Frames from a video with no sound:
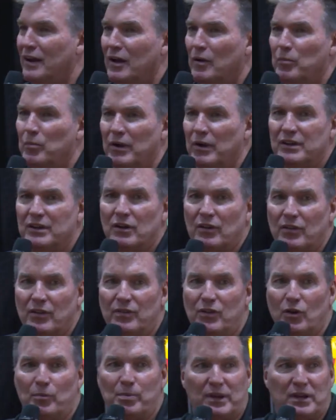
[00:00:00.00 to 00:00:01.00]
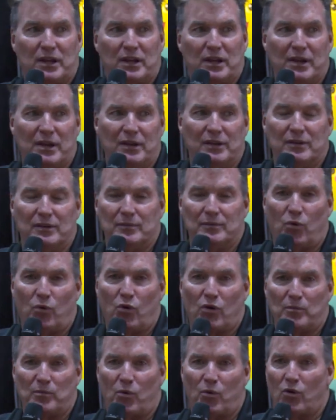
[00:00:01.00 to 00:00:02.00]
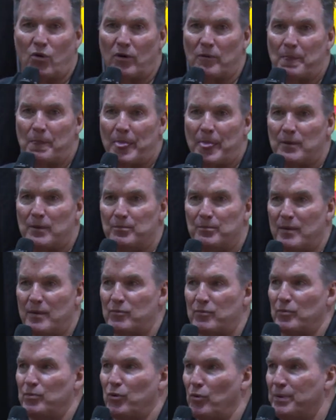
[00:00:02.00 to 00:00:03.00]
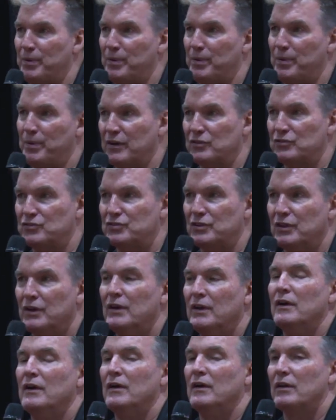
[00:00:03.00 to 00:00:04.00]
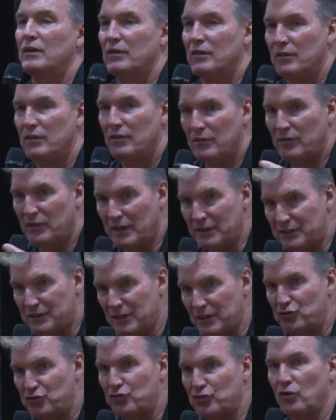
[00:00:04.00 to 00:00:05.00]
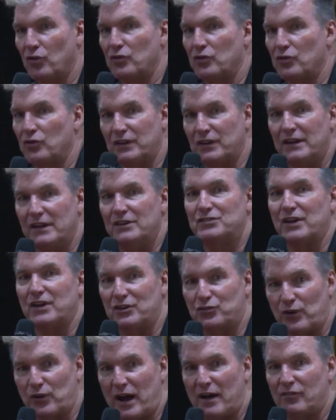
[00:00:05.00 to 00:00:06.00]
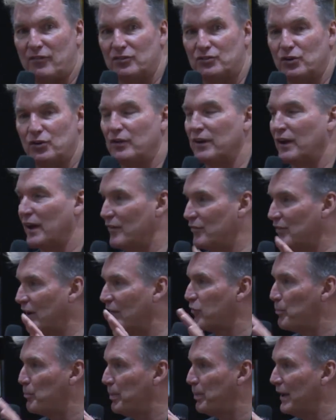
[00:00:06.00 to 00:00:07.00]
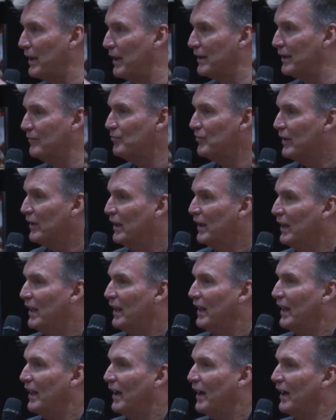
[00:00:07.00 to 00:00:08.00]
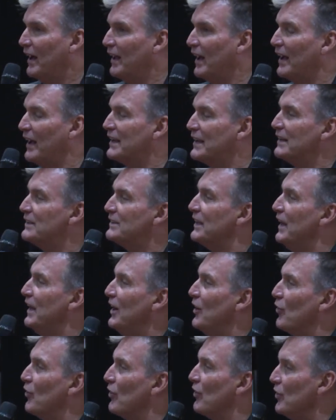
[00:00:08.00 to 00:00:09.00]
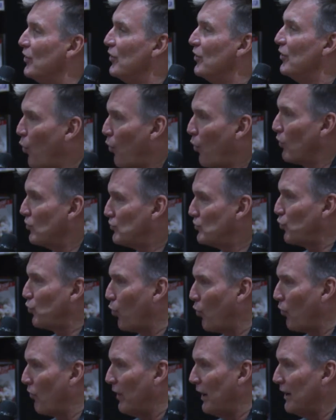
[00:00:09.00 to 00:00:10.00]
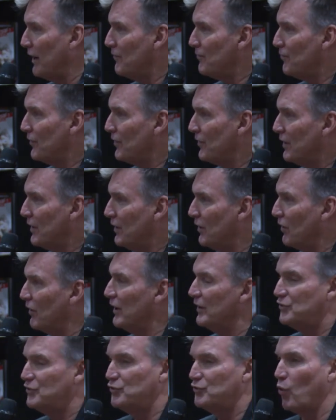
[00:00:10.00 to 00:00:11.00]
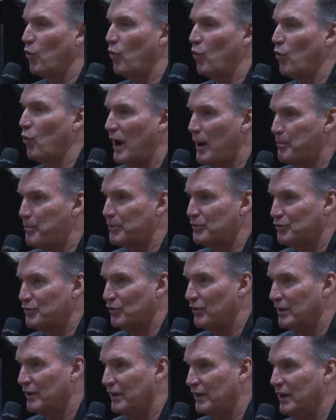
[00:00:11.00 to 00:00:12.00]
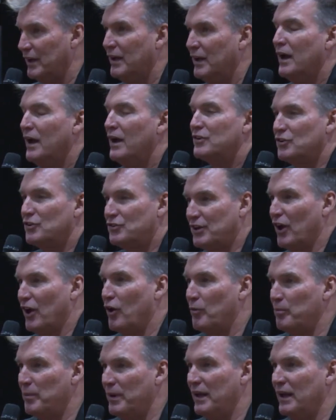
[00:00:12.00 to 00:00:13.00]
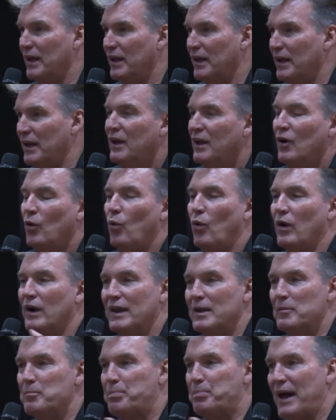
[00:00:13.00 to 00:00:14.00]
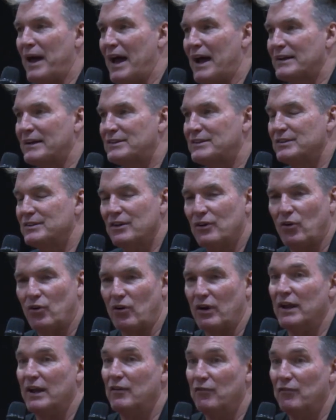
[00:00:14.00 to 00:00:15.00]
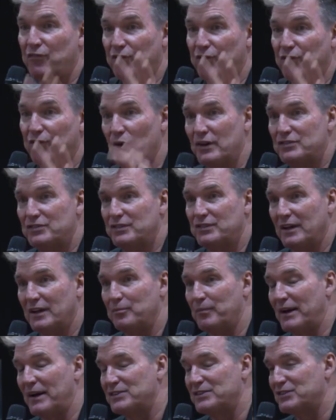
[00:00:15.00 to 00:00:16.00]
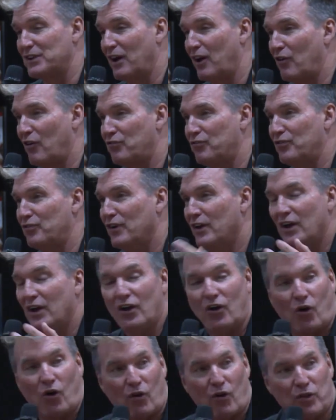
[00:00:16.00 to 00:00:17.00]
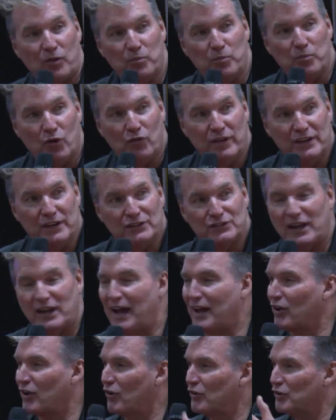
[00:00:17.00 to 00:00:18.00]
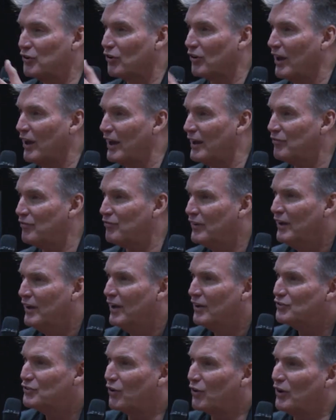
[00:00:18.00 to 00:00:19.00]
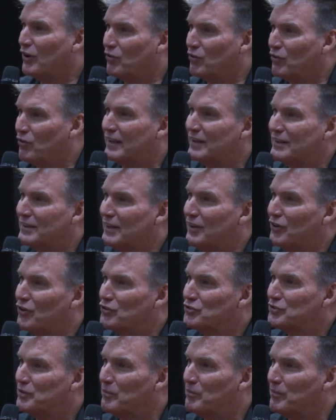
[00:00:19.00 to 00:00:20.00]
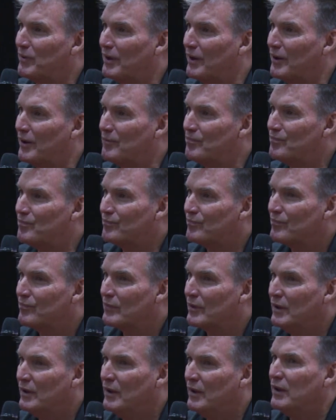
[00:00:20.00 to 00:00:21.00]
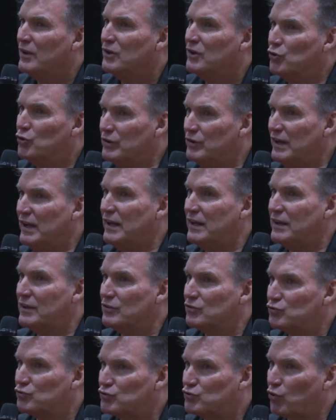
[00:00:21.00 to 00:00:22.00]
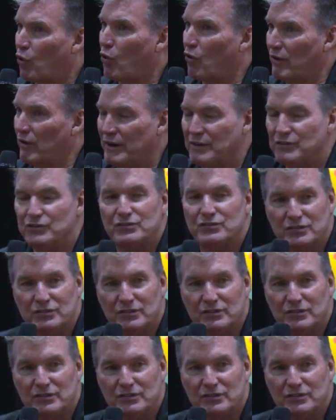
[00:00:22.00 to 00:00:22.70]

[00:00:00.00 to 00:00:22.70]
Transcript: But, you know, they're becoming more and more memorable because the additional cities I travel to that I've never been, I get to hear your story. You know, it's your opportunity to tell me what impact or influence that myself or the movies had on your life. So I really get to hear some unique stories.